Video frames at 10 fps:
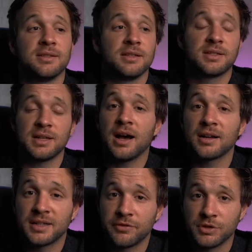a stark
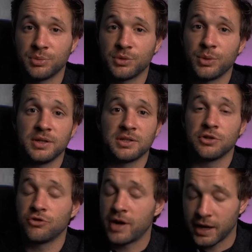difference between just a
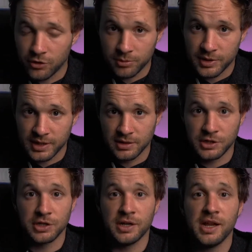drag and drop
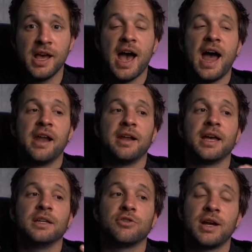transition and
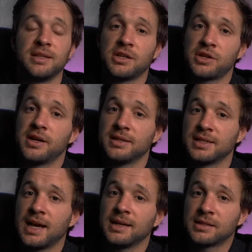a transition that is
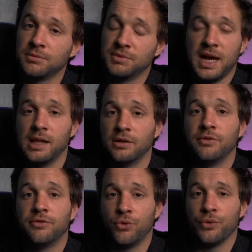custom tailored
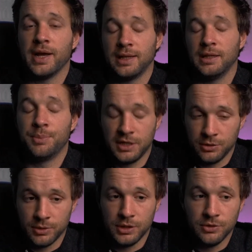for that clip that
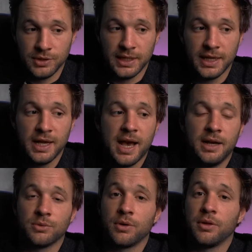you are using. And
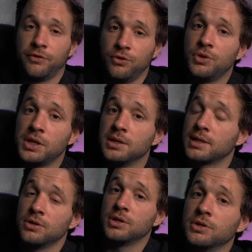it's one of the few things that
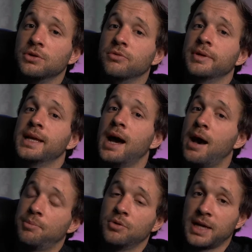you do to really
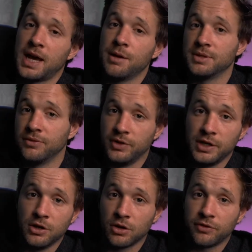up your game as a
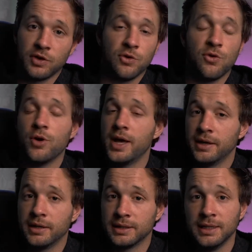videographer or
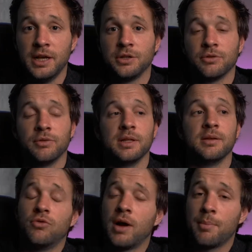editor to really
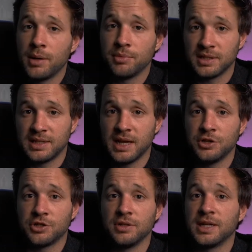grab people's
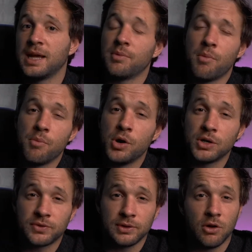attention, keep them
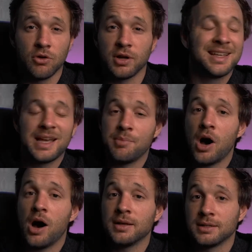immersed for longer, keep
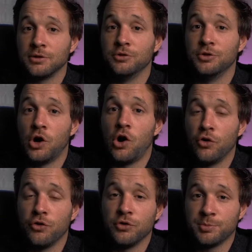eyes glued
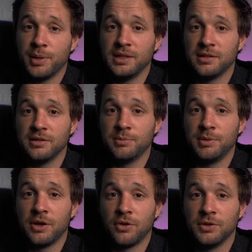on those pieces
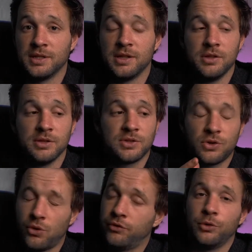because it's
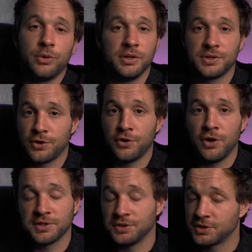so fluid and it's so
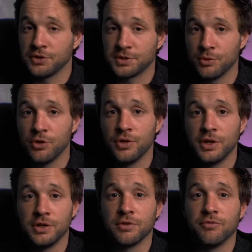nice and so smooth that
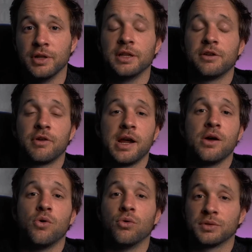you can really create
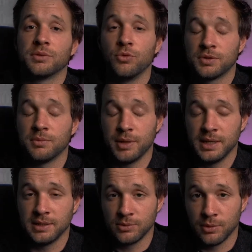awesome, awesome
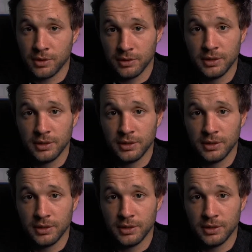pieces with it.